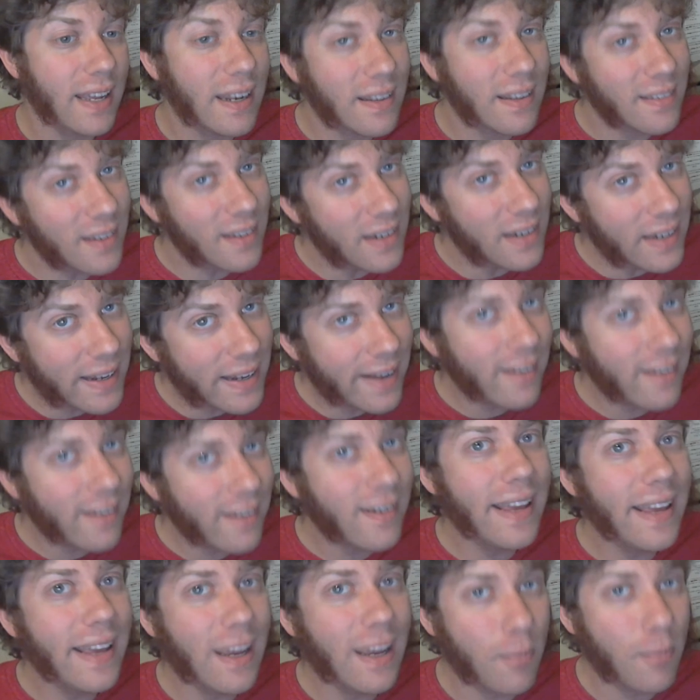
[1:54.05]
it is
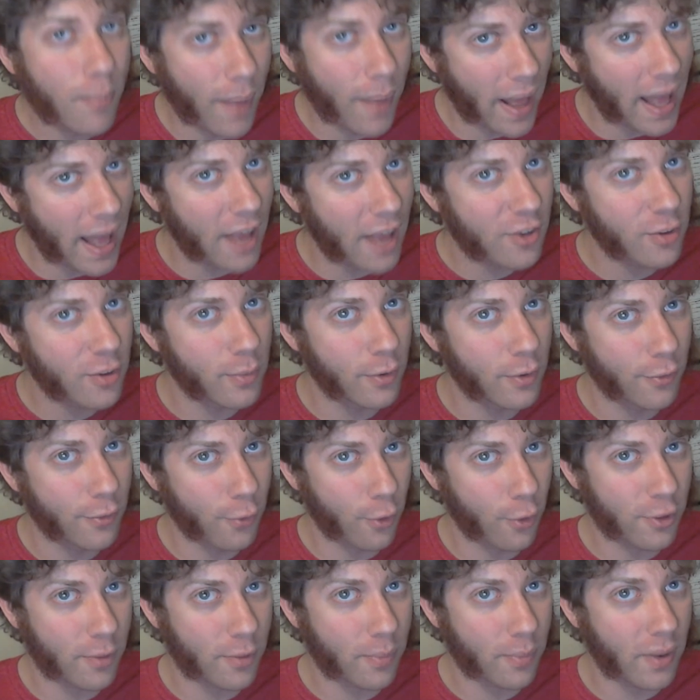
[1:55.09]
nearly impossible
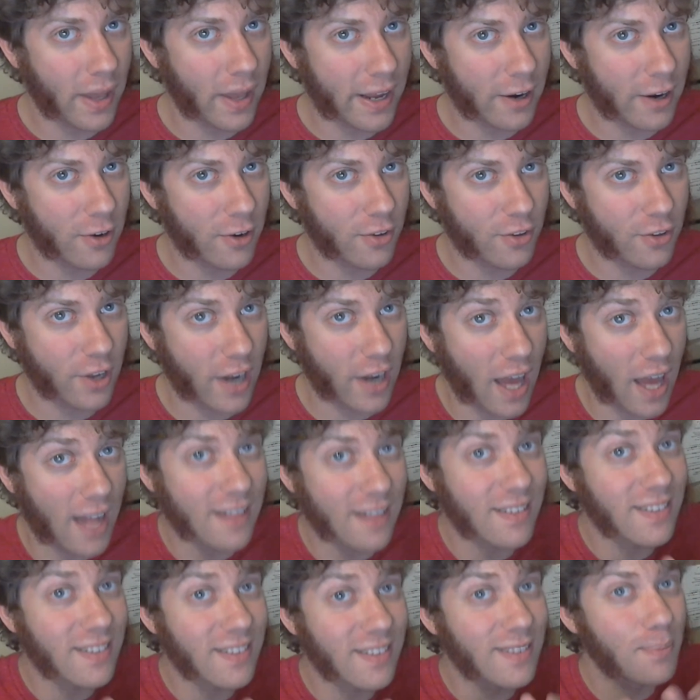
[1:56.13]
for the players to
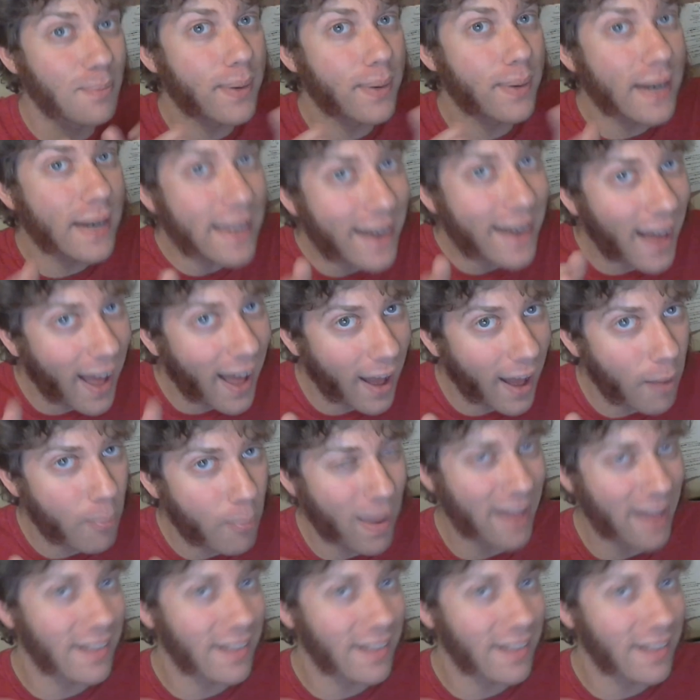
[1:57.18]
not split up